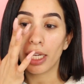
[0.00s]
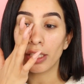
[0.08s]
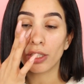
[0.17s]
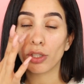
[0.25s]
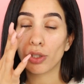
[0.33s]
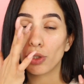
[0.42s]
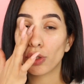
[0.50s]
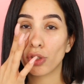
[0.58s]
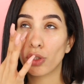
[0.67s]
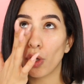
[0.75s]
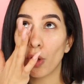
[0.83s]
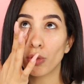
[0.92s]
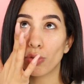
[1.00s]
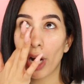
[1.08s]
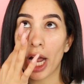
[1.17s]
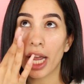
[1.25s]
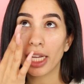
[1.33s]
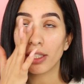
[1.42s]
is so
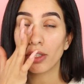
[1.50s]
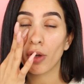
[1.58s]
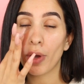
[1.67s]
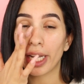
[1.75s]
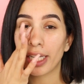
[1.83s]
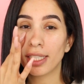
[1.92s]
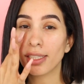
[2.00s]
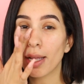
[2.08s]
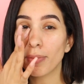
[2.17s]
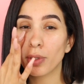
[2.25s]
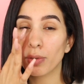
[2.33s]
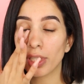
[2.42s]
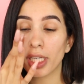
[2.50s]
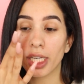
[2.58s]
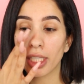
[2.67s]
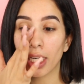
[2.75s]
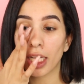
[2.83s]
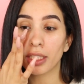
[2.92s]
dry, so I kind of stopped using
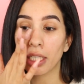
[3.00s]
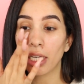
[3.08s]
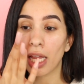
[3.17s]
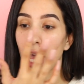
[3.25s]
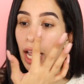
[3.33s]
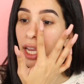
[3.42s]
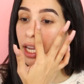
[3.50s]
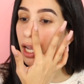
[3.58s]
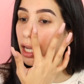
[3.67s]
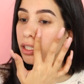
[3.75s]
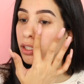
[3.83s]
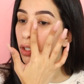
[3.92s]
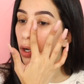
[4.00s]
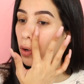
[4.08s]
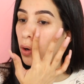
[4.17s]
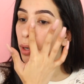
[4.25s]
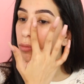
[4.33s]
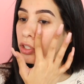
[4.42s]
it, not gonna lie.
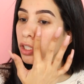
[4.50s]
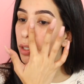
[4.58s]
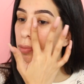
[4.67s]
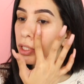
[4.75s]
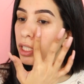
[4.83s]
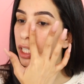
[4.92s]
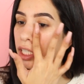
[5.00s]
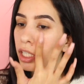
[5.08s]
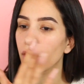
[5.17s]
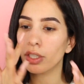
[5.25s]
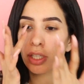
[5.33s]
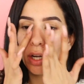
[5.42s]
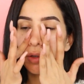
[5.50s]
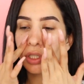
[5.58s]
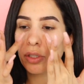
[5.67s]
So I'm just gonna put it here, you know,